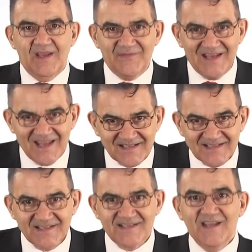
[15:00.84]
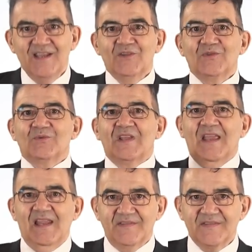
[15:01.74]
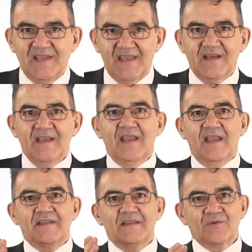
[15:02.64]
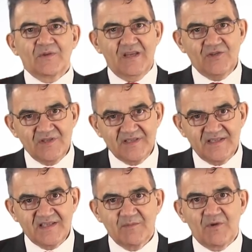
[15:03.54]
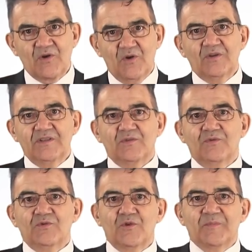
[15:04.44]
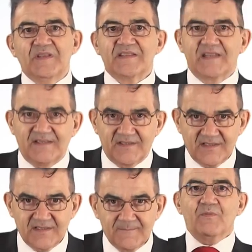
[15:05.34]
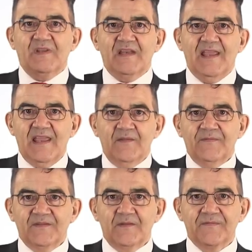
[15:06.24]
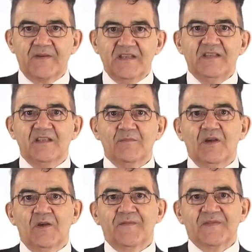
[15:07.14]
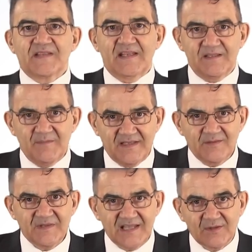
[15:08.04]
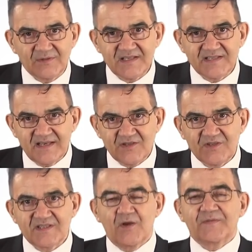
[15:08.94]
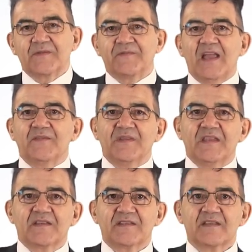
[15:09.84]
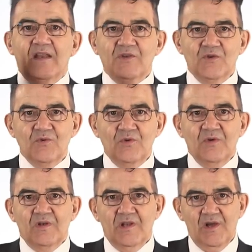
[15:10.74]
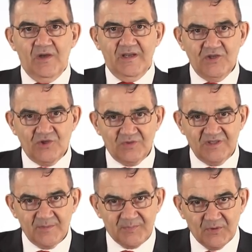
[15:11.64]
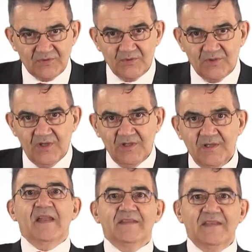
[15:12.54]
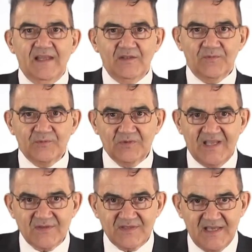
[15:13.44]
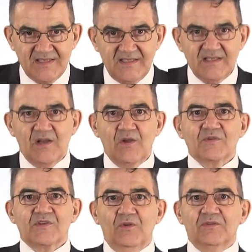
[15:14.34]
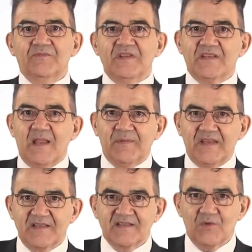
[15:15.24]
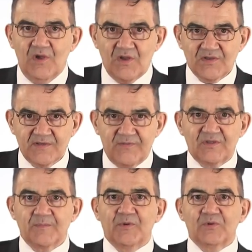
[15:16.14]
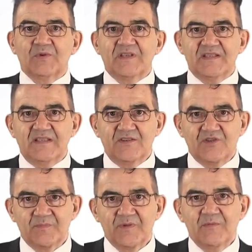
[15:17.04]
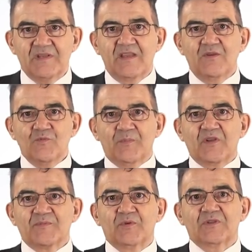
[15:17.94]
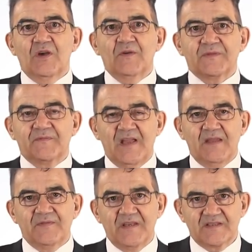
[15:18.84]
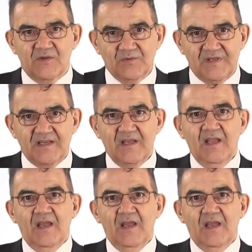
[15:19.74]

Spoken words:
having access to the healthcare and education system according to European standards. You will have the freedom of settlement without restrictions after 5 years. A new law issued in Portugal at the end of 2018 allows Golden Visa applicants to ask for the Portuguese citizenship with a EU passport after 5 years only.